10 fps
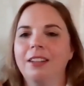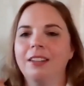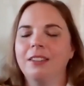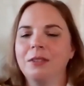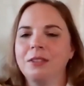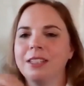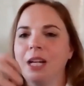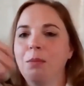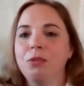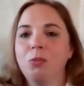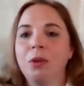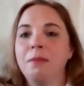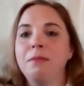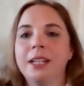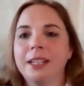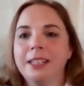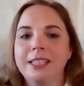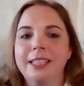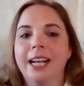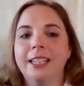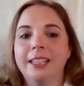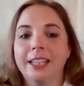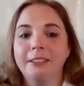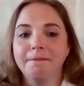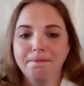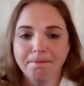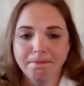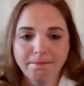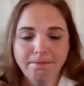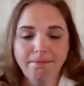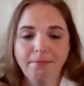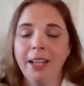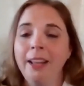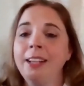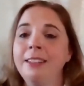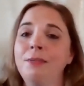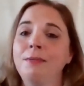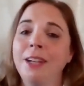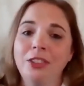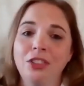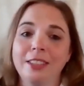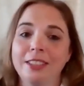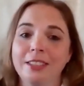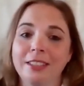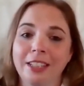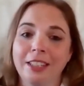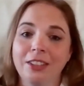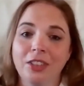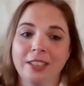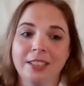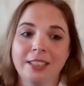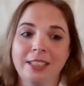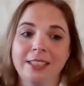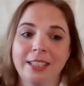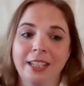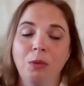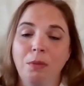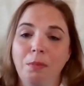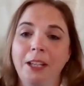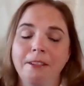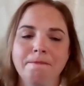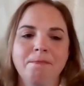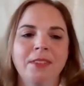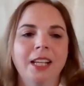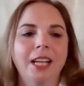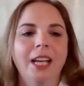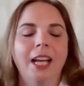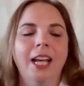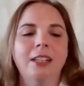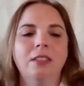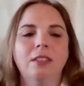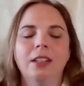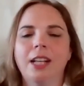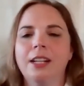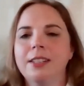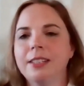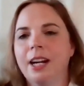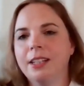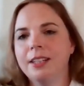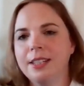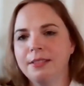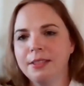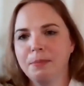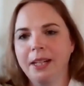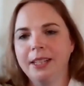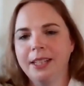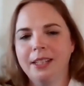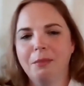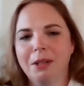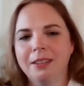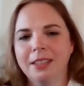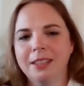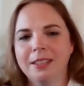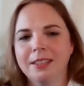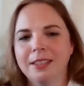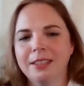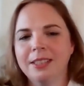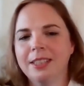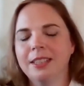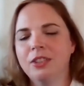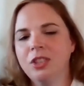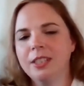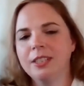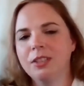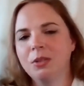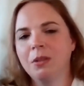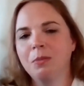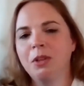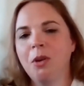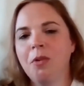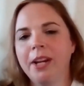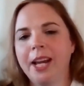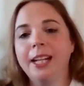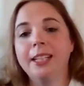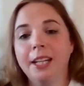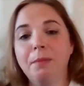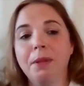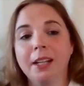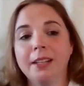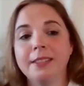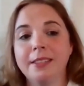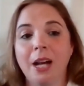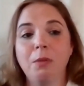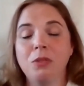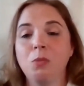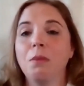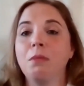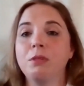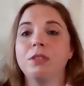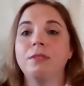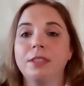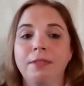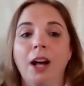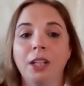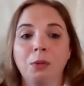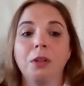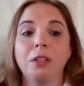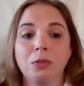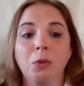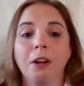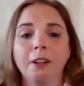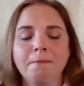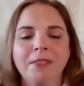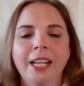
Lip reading: those disciples went immediately to Galilee. And they did find Jesus there just as he said he would be. And a lot of scholars have speculated about this. They said that Jesus told them to go to Galilee because that was where most of his followers were.